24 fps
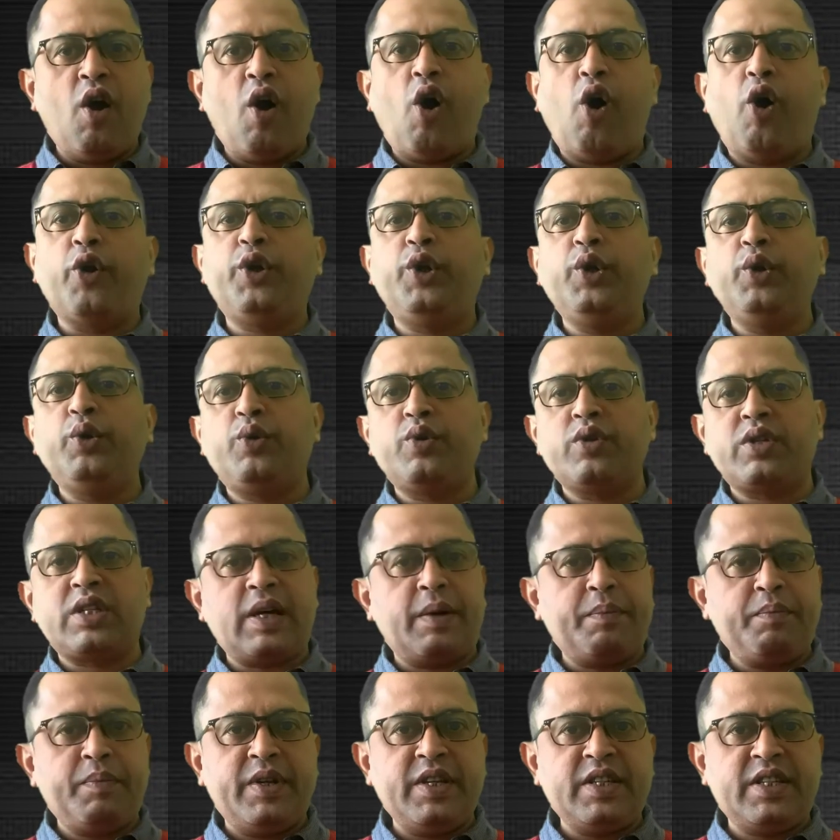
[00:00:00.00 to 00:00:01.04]
or due to
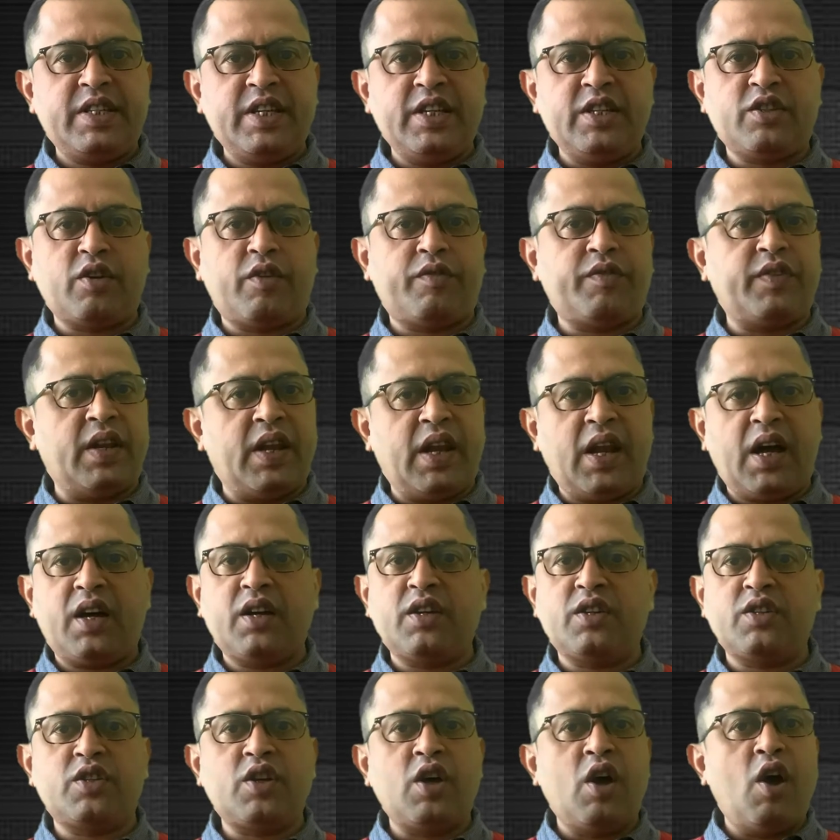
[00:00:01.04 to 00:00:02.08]
some disease of the
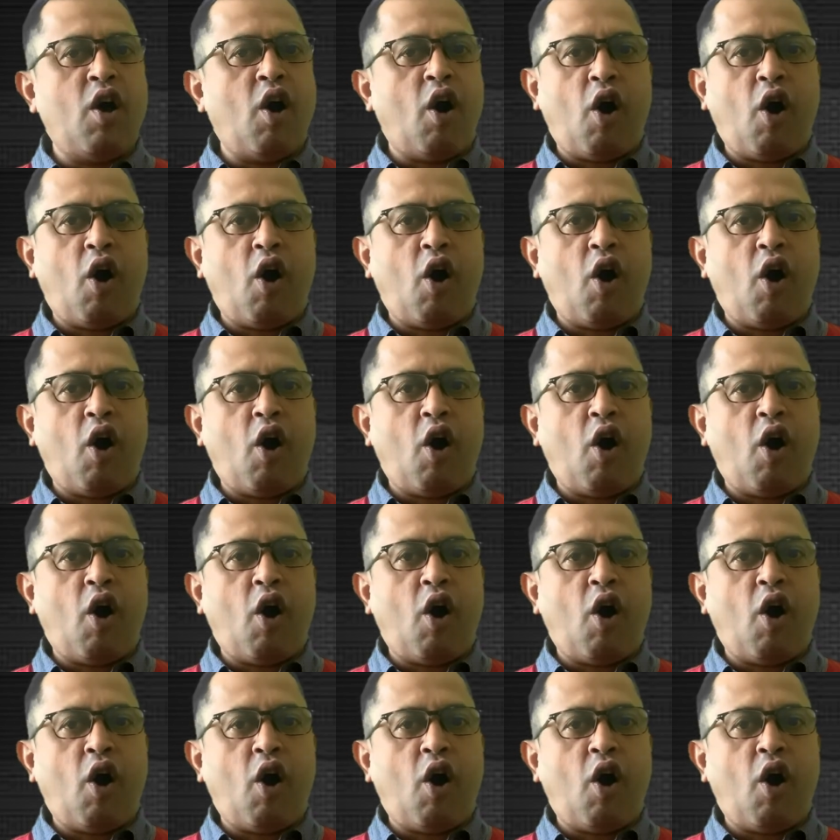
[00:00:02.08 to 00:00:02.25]
lungs